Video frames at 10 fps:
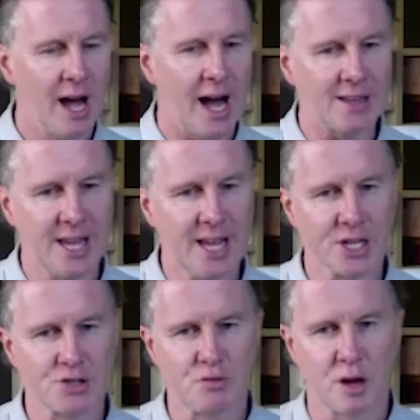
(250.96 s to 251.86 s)
I think
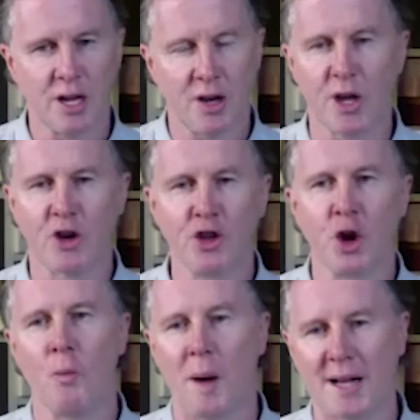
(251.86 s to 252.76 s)
he couldn't
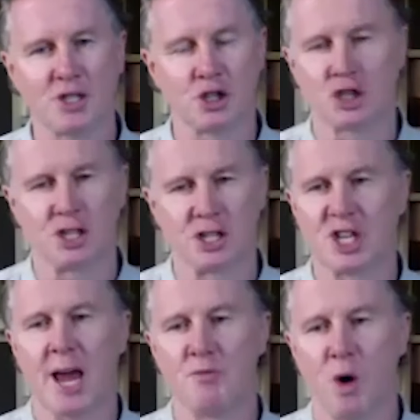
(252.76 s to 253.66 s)
go back just to the
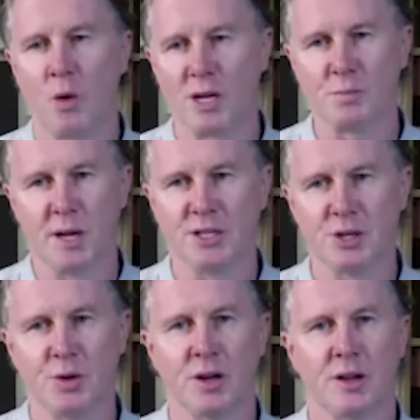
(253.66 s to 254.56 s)
same role he's been
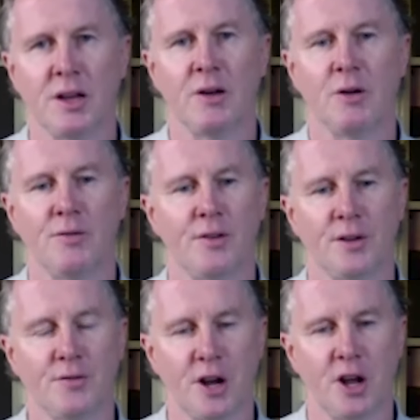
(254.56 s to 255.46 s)
doing, you know, for
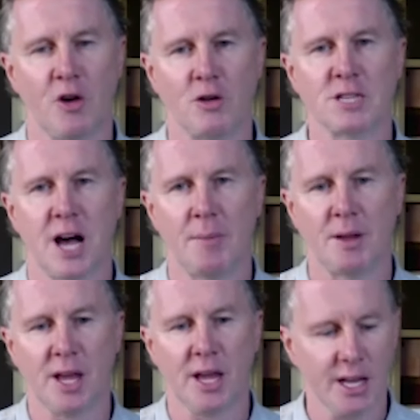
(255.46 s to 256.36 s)
a long time. I
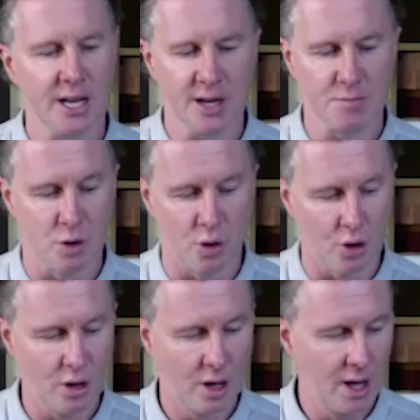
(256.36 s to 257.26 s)
think he'd need
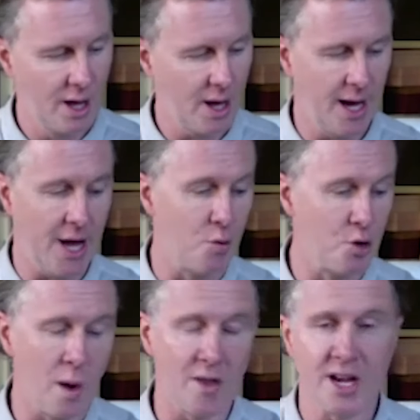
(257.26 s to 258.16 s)
more. I don't
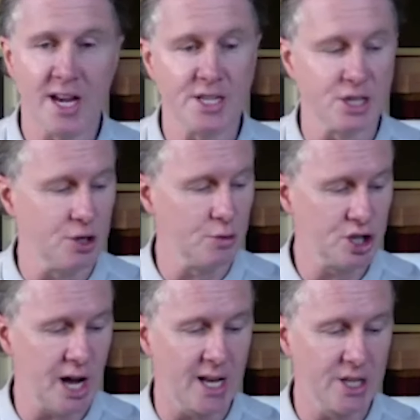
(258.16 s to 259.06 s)
know whether he needs a new
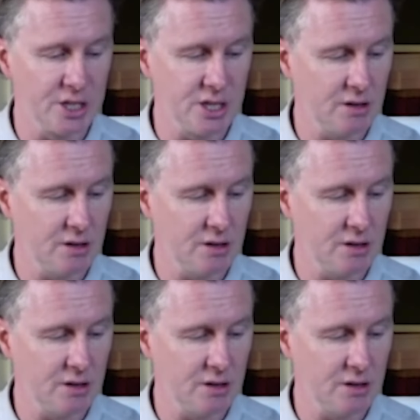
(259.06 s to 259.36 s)
challenge.